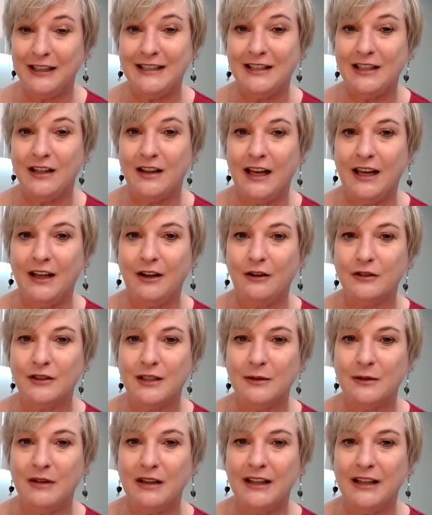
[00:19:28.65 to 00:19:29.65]
so that
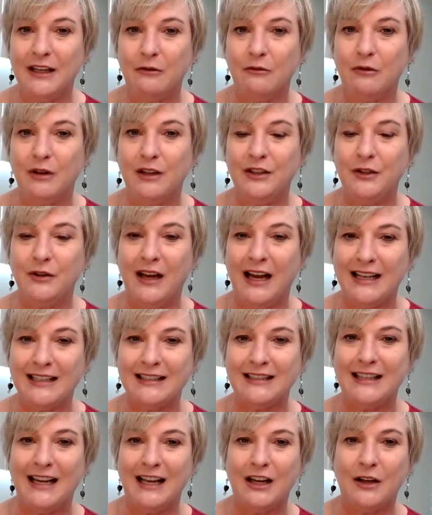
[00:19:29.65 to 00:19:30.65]
ultimately when you ask
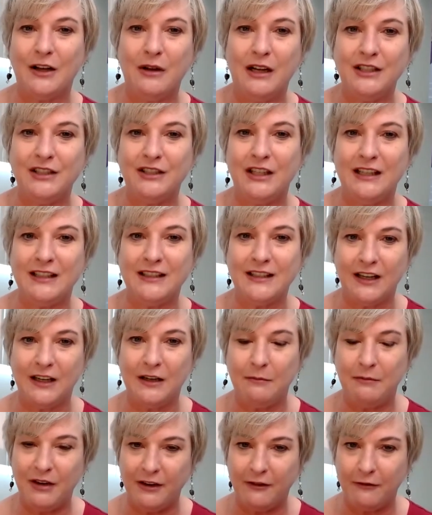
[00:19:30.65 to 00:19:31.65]
that question, it's going to
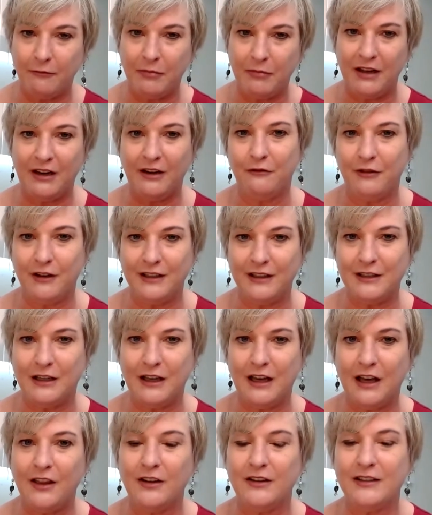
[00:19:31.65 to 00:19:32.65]
be of benefit to
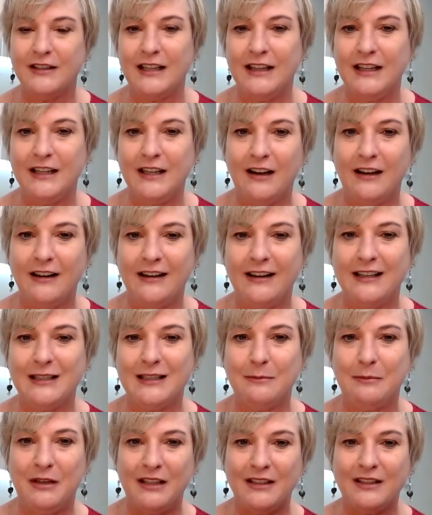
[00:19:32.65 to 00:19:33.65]
others in the audience,
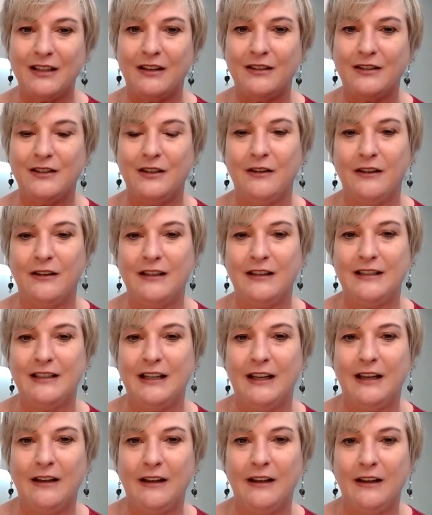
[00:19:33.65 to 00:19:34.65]
but it's also going
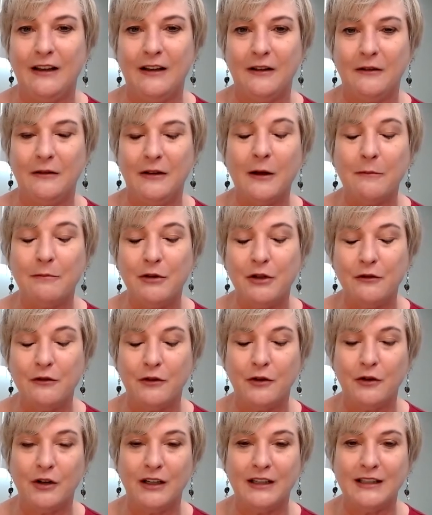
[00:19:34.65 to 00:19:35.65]
to uh, help you, of
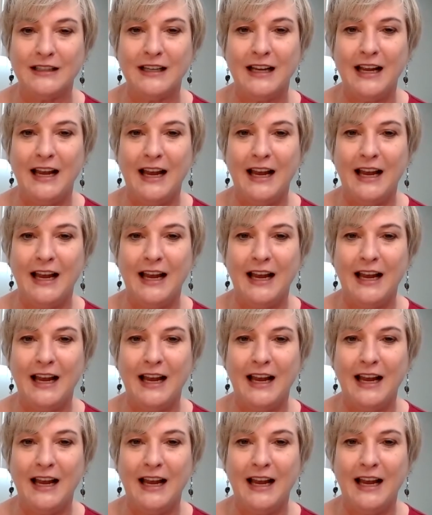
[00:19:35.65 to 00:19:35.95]
course,